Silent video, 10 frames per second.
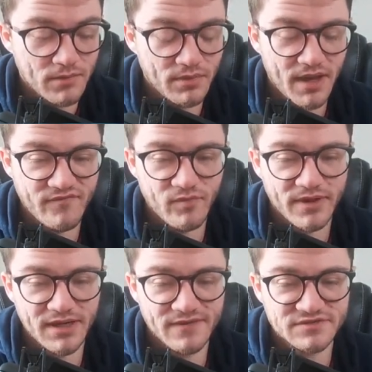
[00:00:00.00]
But everybody
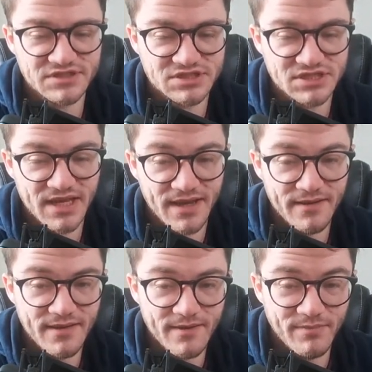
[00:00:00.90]
loves this set.
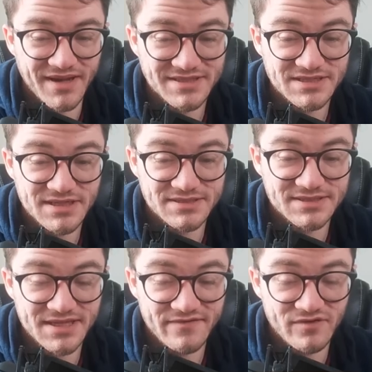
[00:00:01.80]
But is it going to
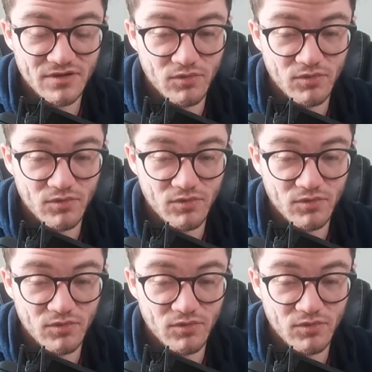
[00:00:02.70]
deliver?